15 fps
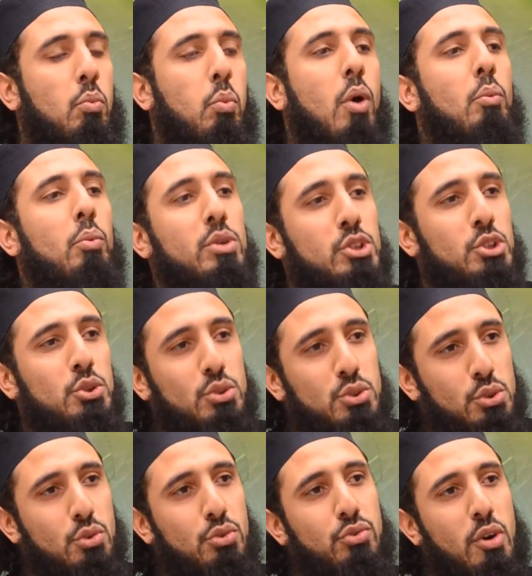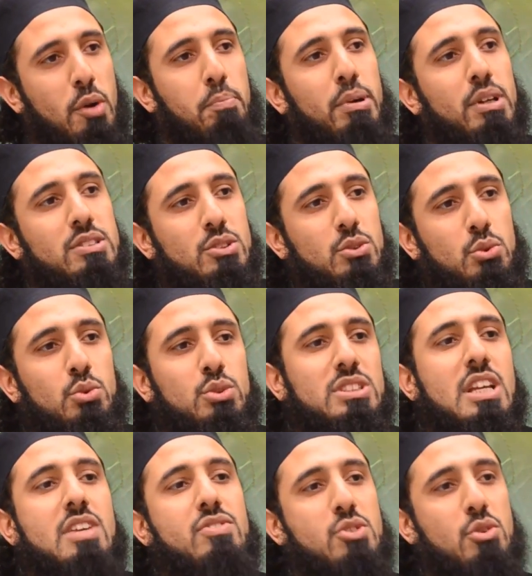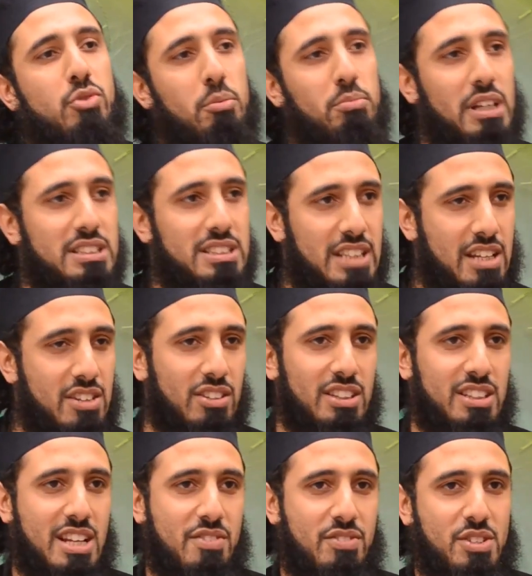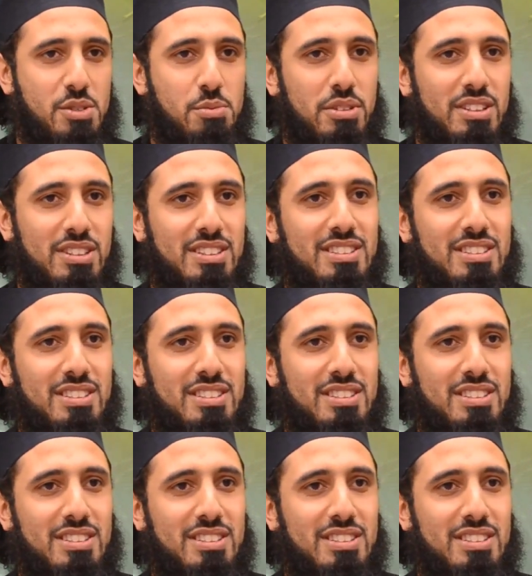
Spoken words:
What would you do for a person who saves you from that state on the Day of Judgment?